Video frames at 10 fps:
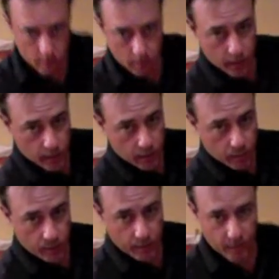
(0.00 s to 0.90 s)
and then
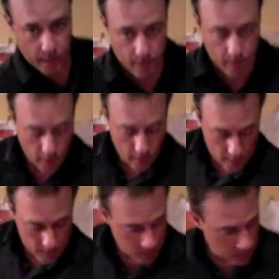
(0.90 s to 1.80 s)
pivot.
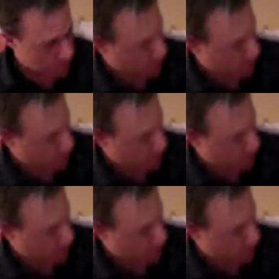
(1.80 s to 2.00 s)
So it's a